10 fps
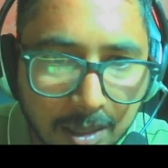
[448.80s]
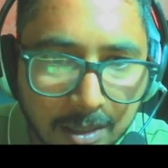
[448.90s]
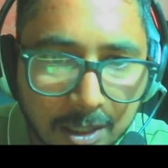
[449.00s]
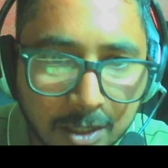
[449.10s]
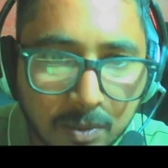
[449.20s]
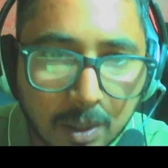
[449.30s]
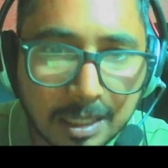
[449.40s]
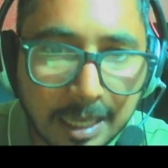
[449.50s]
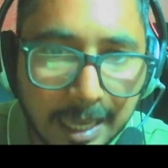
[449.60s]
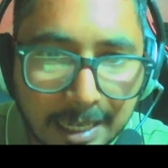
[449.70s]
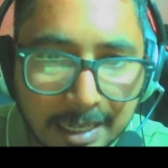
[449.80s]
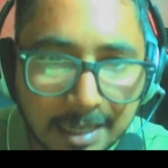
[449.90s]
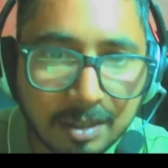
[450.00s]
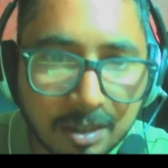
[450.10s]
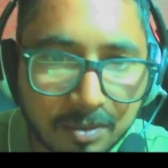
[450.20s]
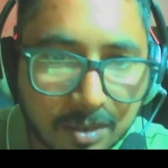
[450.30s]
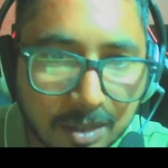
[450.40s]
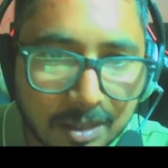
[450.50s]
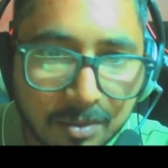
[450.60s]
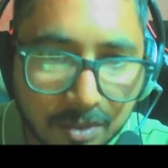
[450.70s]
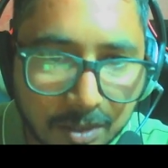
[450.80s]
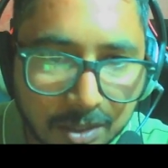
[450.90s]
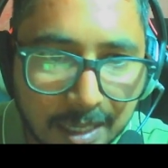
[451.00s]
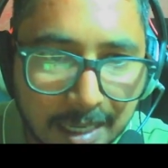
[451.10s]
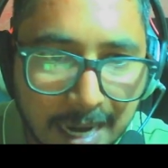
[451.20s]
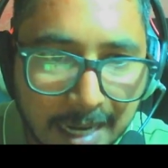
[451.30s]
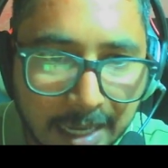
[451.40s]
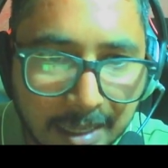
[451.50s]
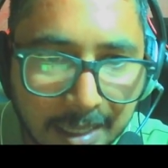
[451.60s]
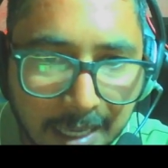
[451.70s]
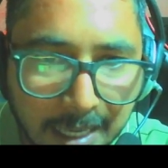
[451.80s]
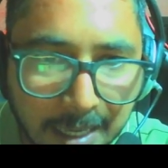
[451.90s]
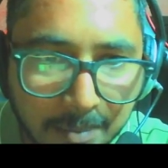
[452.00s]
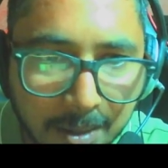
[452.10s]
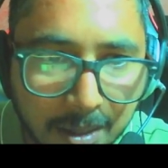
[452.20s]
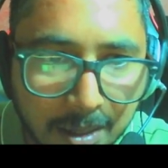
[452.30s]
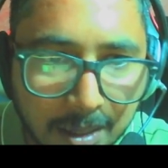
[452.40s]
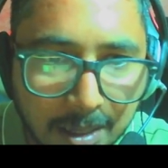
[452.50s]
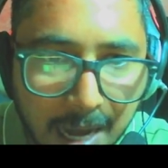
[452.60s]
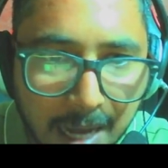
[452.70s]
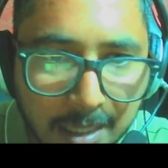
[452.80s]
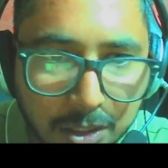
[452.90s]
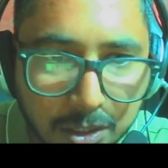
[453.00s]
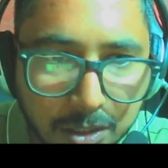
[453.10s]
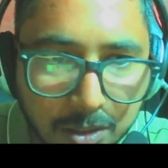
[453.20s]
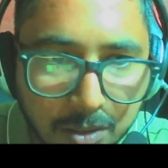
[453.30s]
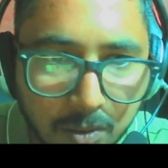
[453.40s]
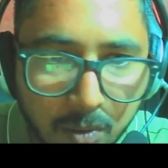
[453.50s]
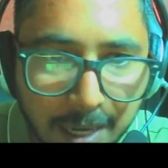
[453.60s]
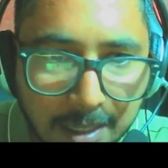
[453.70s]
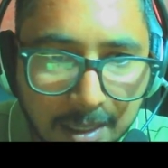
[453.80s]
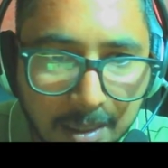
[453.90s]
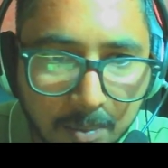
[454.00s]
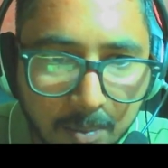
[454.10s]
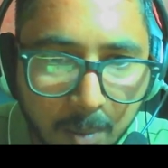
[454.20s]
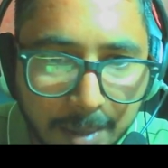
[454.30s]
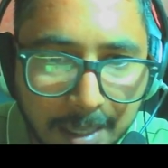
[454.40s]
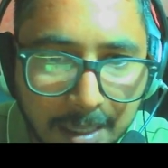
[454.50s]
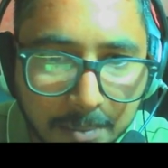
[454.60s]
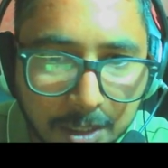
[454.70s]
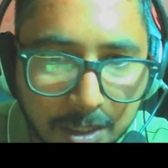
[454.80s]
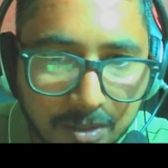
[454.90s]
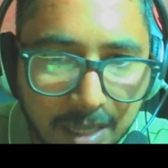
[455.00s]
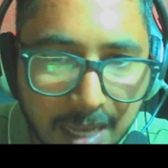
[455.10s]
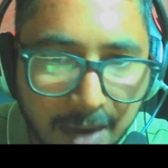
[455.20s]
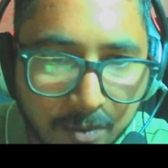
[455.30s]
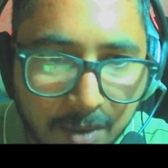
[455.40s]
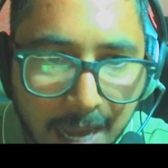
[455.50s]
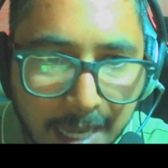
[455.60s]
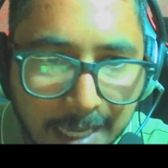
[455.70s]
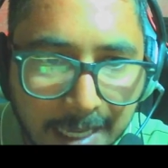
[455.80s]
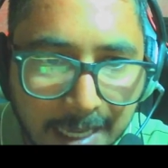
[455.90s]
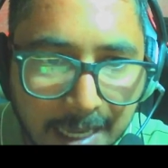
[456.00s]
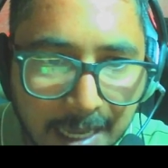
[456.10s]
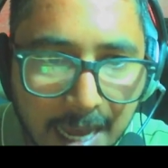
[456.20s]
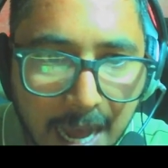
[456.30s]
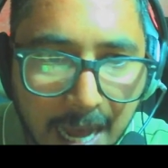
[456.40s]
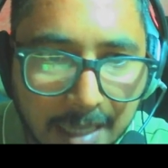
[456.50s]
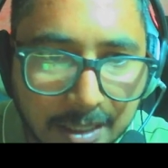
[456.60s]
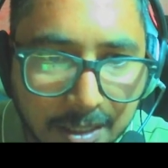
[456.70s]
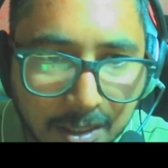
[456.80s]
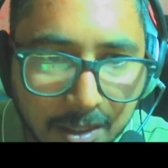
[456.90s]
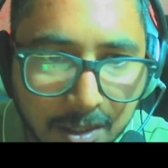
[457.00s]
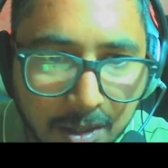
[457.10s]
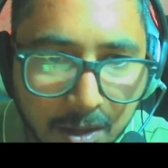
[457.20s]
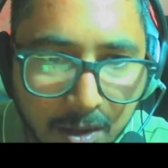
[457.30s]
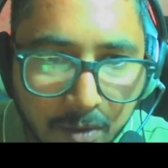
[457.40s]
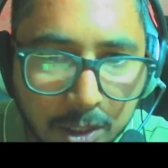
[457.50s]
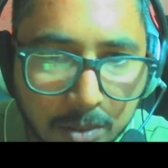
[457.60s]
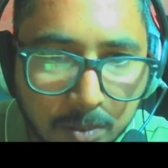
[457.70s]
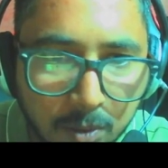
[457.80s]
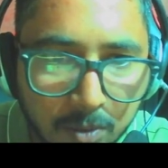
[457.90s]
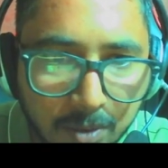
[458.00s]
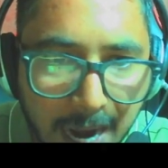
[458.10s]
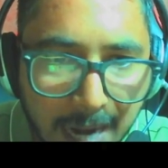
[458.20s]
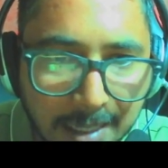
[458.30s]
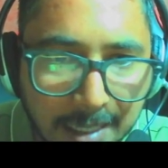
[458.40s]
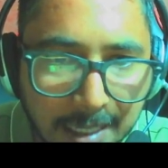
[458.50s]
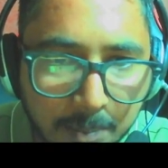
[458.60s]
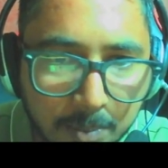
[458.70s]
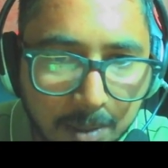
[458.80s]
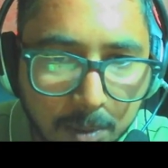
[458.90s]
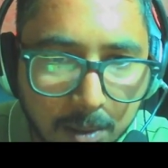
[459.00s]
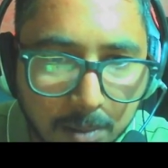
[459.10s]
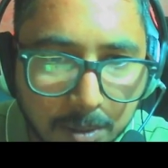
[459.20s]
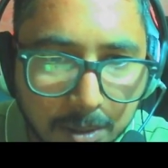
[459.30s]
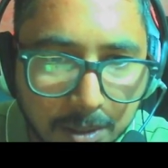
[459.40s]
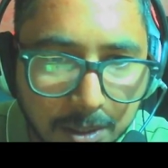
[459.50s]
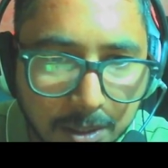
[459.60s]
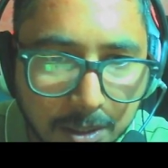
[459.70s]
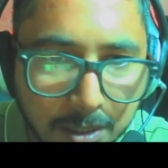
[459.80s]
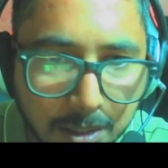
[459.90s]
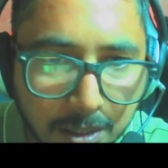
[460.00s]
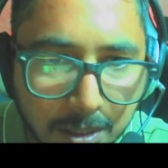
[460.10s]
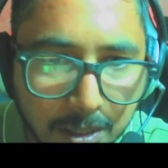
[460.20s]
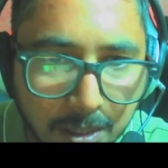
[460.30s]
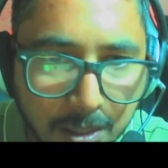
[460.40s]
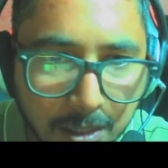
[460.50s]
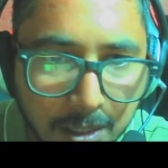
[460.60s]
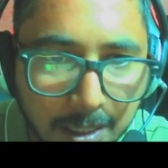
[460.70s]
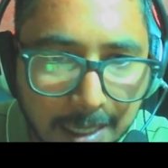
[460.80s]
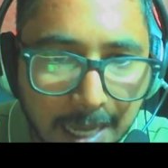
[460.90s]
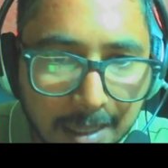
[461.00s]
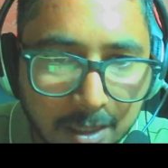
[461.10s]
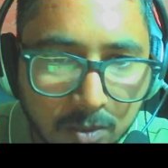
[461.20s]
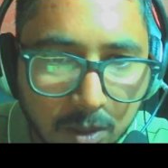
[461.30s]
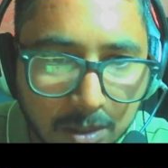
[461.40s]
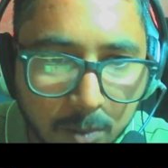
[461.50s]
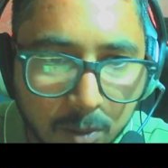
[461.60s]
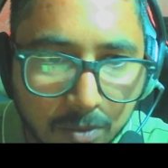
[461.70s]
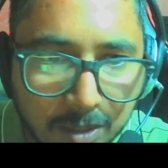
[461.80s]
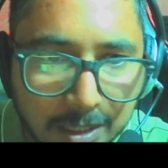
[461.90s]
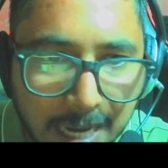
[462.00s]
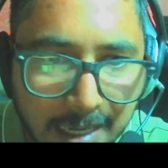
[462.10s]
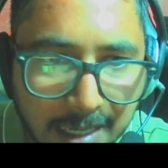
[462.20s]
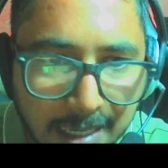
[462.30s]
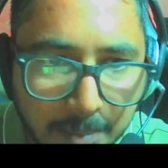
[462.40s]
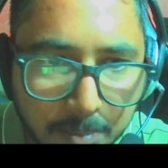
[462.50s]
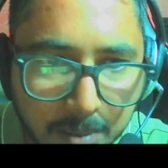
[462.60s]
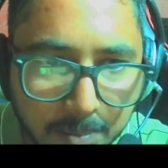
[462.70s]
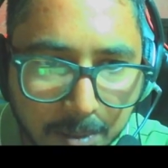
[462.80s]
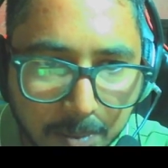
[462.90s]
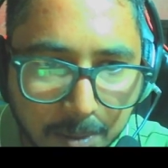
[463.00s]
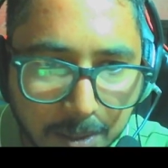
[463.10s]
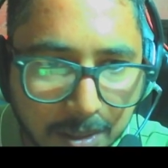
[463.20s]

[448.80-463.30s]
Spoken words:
This was again the first real idea in the game. Answered. When did the momentum shift and why? Answered. Which move had a deeper purpose? Yeah, this was the move which had a deeper purpose.